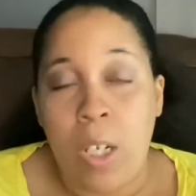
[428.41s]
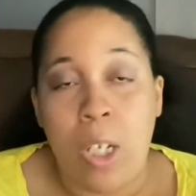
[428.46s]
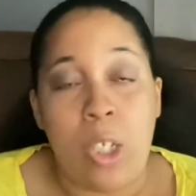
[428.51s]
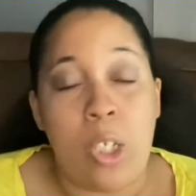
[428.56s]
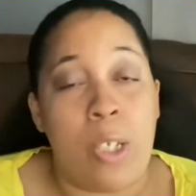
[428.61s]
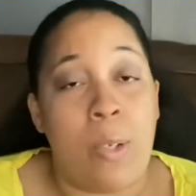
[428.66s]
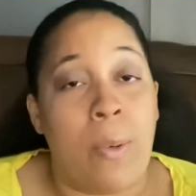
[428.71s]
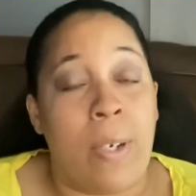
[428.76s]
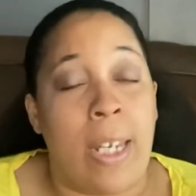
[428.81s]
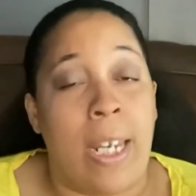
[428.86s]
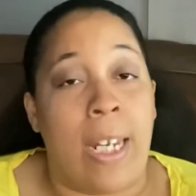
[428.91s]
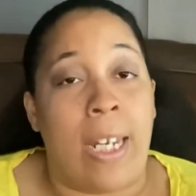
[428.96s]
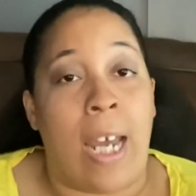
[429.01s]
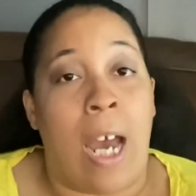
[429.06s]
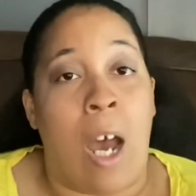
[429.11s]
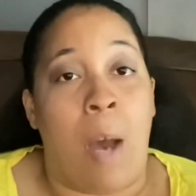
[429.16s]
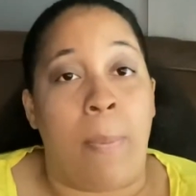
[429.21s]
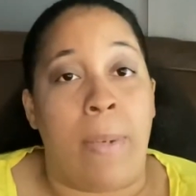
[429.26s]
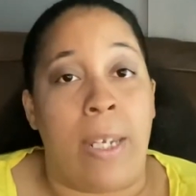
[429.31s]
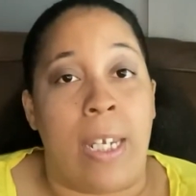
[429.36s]
So again,
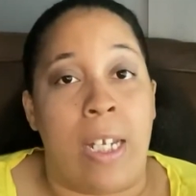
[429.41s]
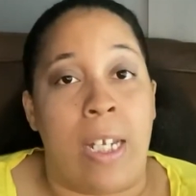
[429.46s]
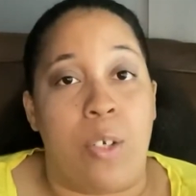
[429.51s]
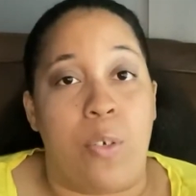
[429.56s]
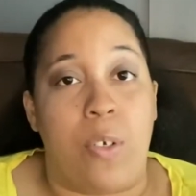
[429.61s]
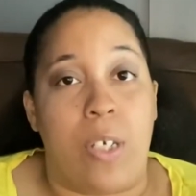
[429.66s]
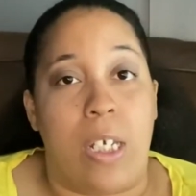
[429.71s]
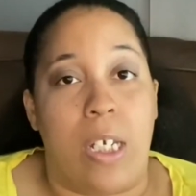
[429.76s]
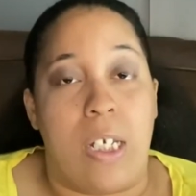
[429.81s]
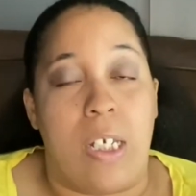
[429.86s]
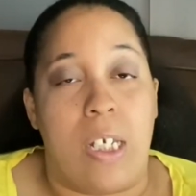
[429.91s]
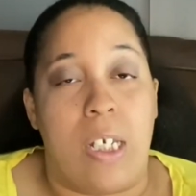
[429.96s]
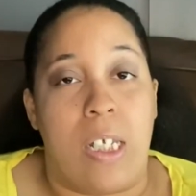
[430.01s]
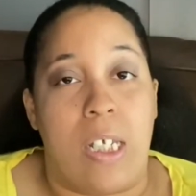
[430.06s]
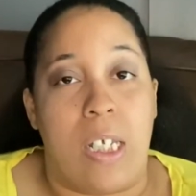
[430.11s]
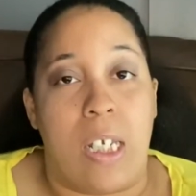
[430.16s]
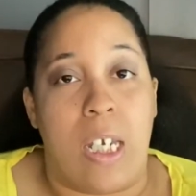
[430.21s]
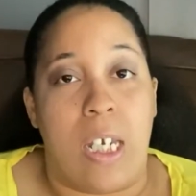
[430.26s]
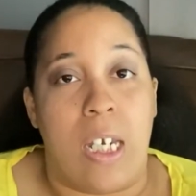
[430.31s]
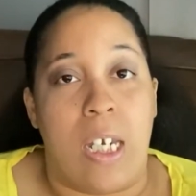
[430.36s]
I'll be interested to
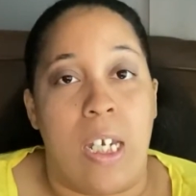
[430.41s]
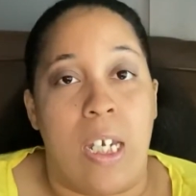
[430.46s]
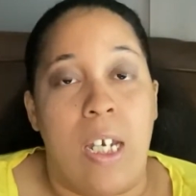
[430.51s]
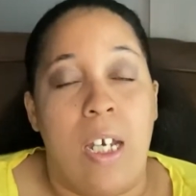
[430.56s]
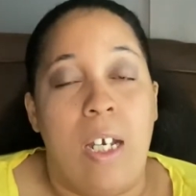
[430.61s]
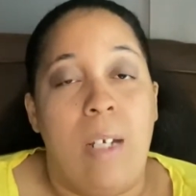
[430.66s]
see